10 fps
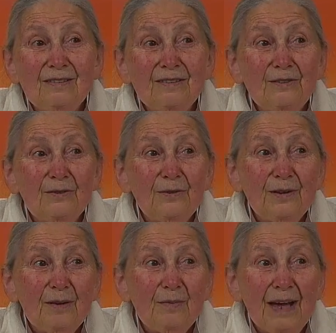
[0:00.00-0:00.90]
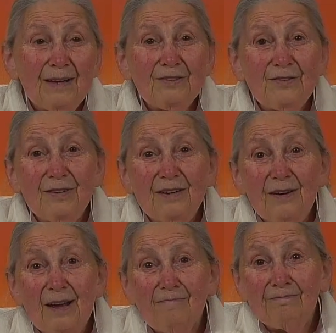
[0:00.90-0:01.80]
story about Sri
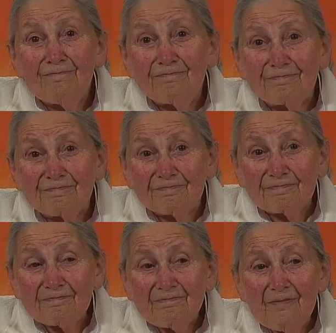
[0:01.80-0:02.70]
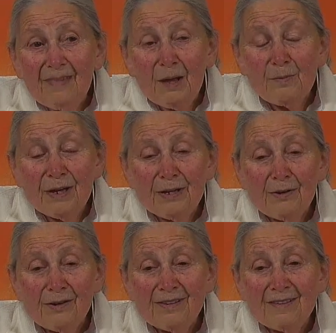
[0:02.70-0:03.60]
Ram,
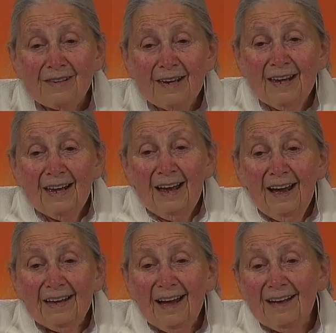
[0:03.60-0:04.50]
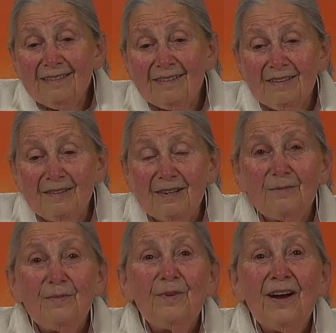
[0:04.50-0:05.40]
because I asked
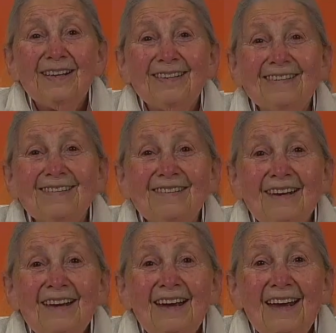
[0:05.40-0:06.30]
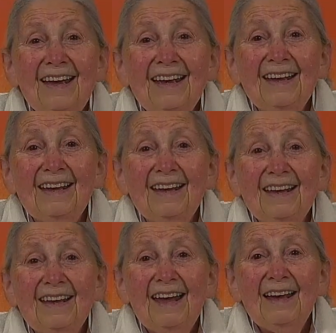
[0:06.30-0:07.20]
him once,
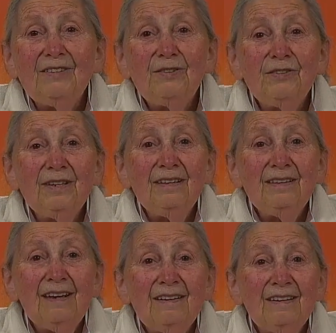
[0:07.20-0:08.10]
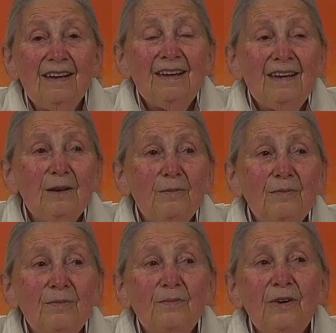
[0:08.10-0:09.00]
how did you get that
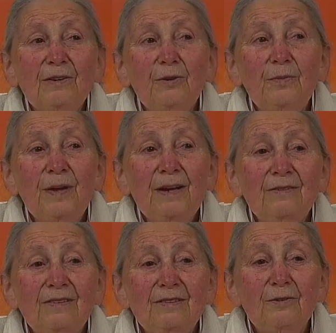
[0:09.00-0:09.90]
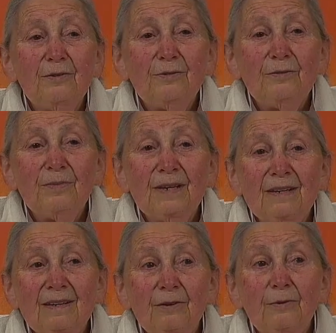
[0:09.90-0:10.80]
name? Well, your parents called
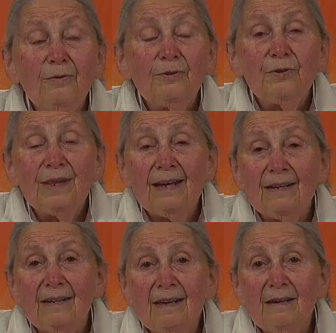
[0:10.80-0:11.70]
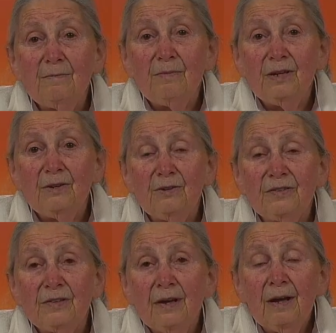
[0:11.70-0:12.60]
you that name
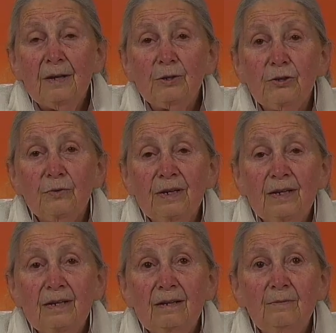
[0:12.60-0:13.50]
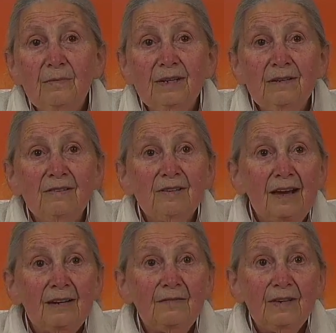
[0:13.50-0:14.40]
because Shri means
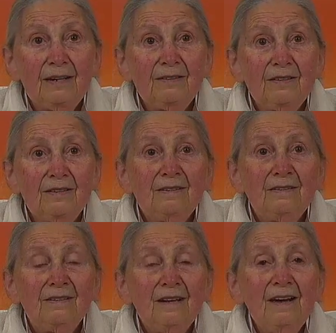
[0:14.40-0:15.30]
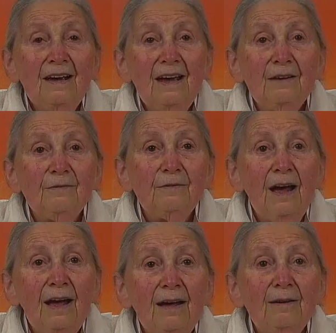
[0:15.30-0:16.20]
elevated and
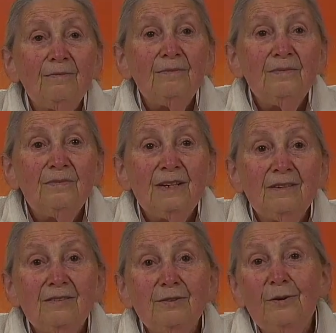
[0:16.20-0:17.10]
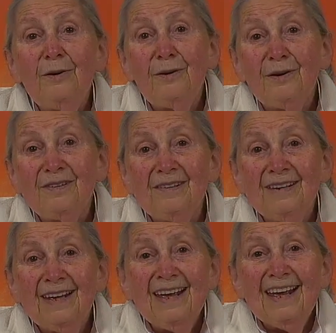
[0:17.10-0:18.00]
Ram means God.
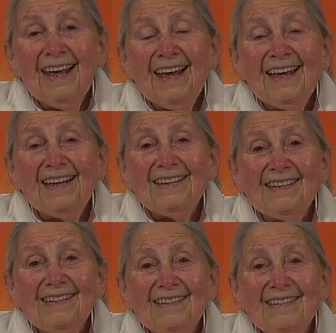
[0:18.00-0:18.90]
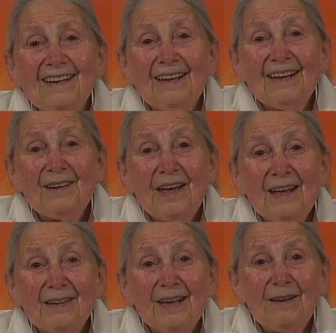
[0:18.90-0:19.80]
And
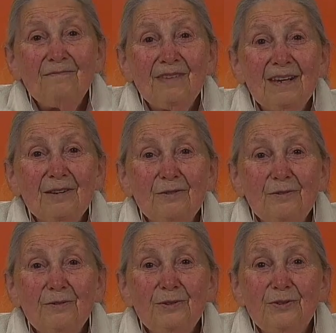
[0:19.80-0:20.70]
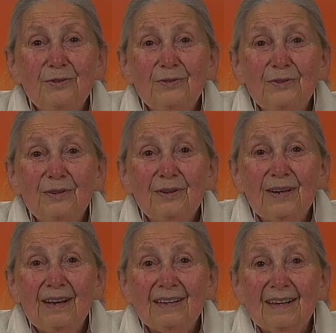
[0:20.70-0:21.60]
how come they called you, you know,
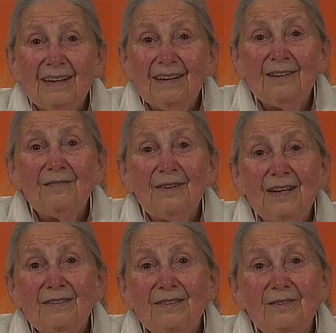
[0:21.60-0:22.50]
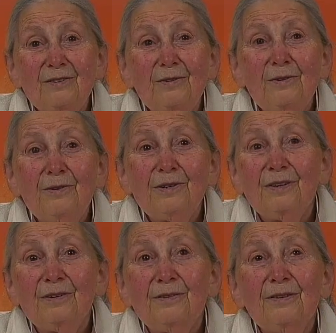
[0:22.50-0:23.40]
like elevated God,
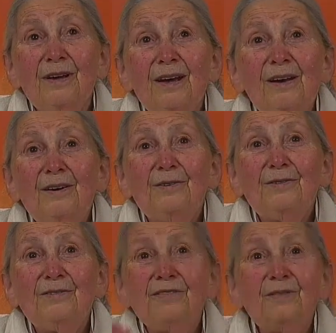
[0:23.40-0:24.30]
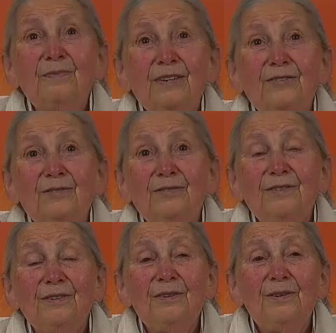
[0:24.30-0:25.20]
oh special
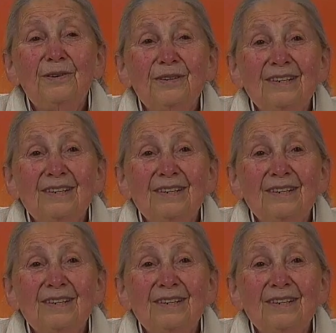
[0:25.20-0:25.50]
God?